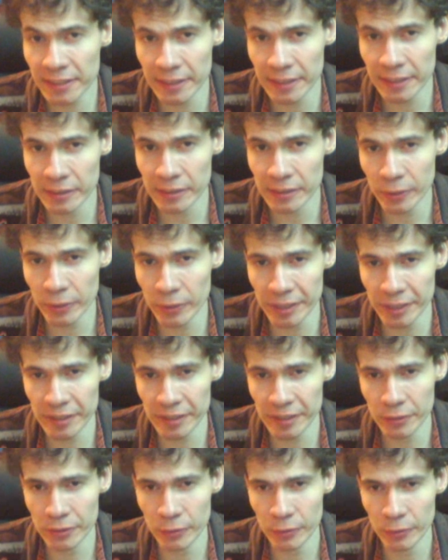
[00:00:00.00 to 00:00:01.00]
it's quite
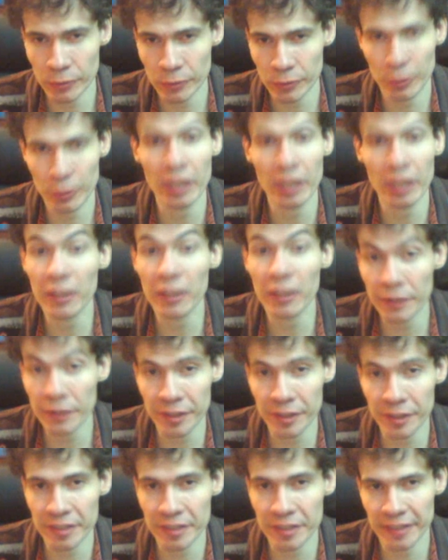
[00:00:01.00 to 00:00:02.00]
easy to
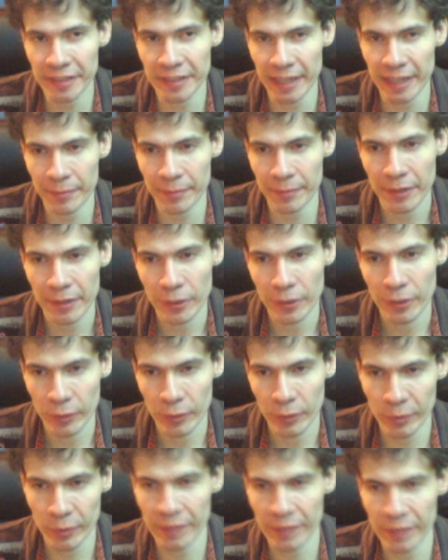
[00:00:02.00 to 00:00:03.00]
color this game
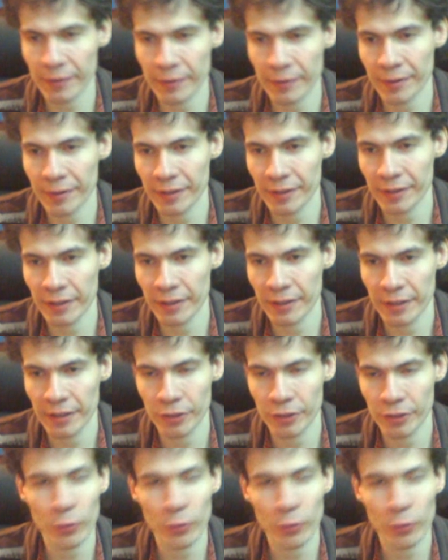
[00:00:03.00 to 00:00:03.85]
with whatever you